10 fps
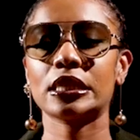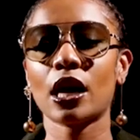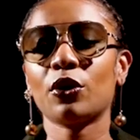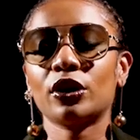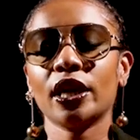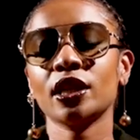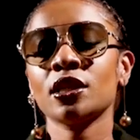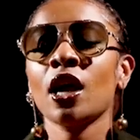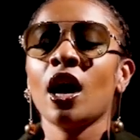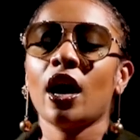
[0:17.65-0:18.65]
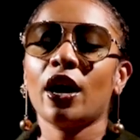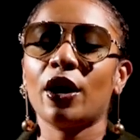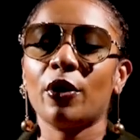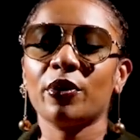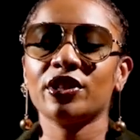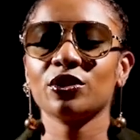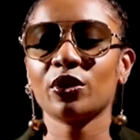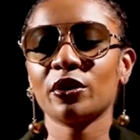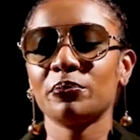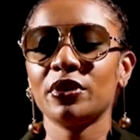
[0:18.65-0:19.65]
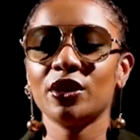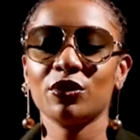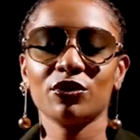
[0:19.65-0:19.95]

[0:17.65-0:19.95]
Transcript: Star Connect. We're just gonna be,